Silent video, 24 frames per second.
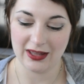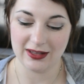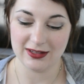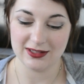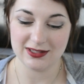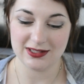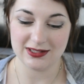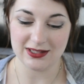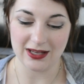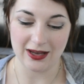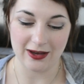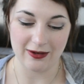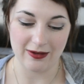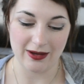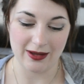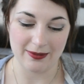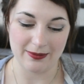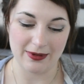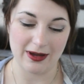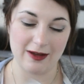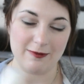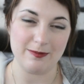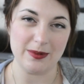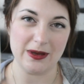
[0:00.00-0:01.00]
So
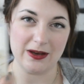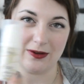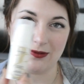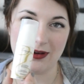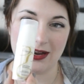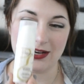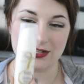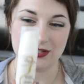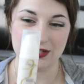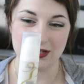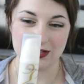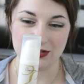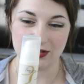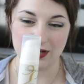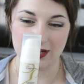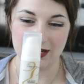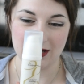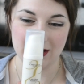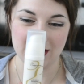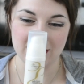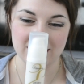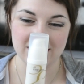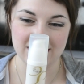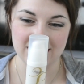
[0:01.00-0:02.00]
I've been gradually trying
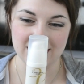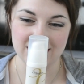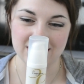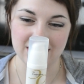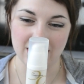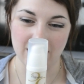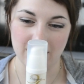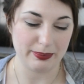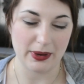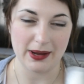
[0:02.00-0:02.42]
to use this up.